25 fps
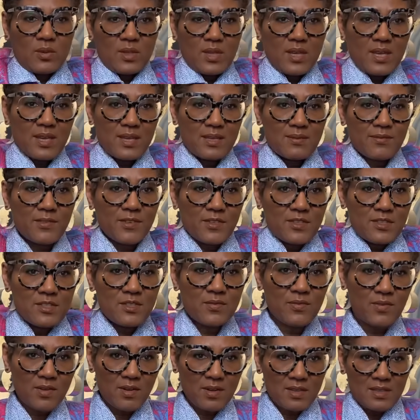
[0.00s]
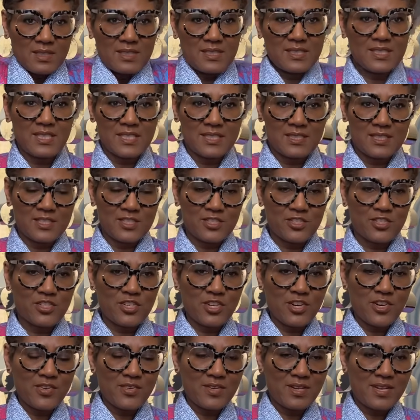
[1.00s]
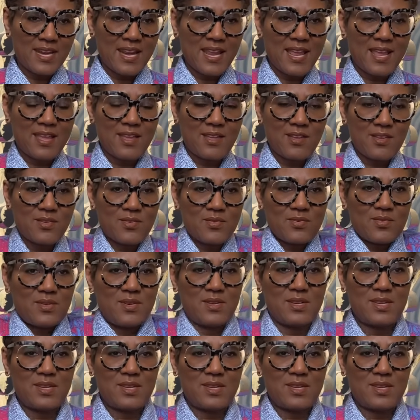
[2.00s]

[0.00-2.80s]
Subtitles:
Okay, first of all, let's get the shirt down.